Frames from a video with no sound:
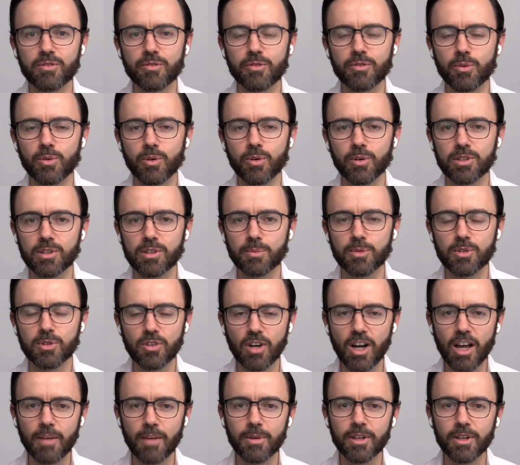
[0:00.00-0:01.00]
for
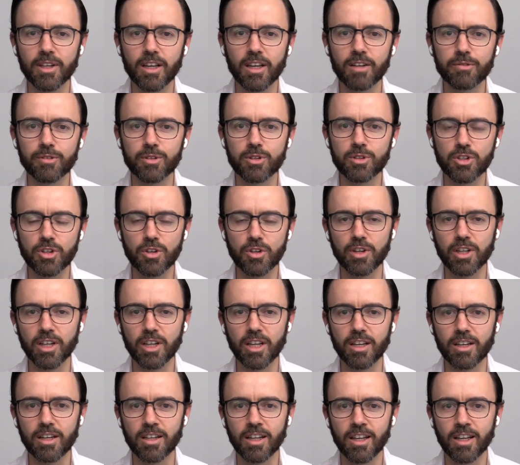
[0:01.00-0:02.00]
subscribing and for tuning
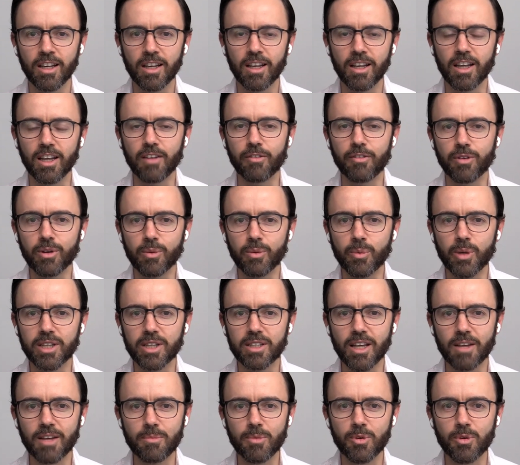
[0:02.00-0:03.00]
in every
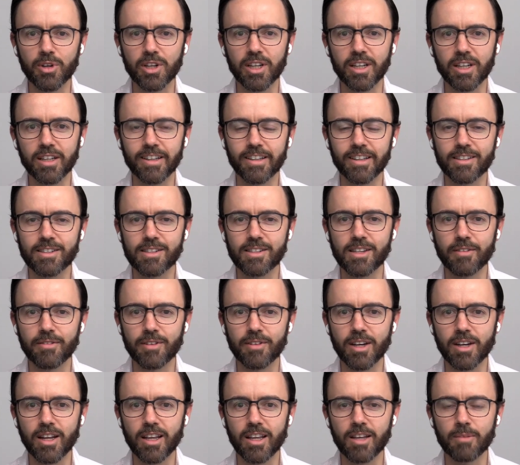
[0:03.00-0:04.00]
weekday morning at
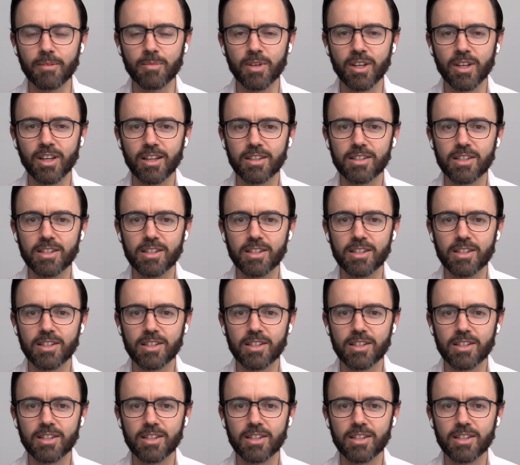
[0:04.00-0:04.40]
7 a.m.